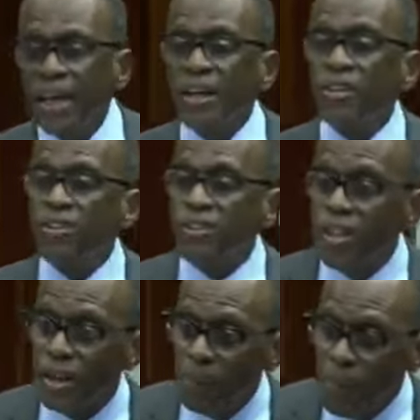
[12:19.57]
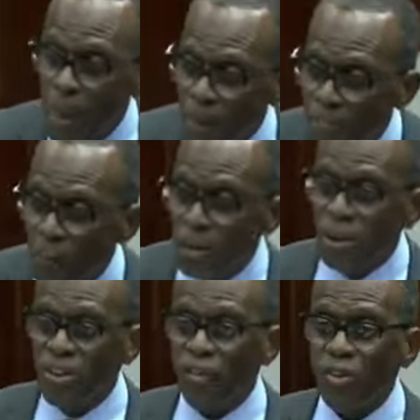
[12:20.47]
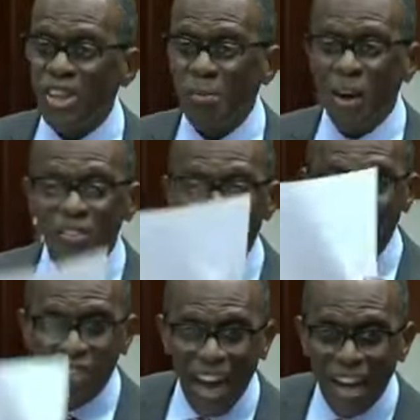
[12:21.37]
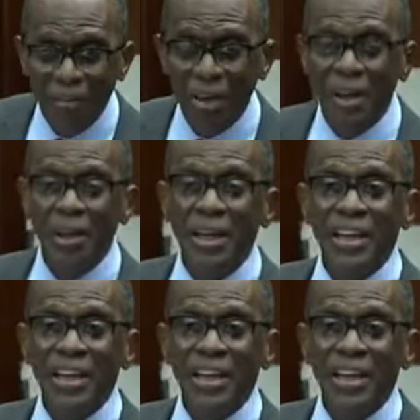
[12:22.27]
The member from Microsoft talks about firing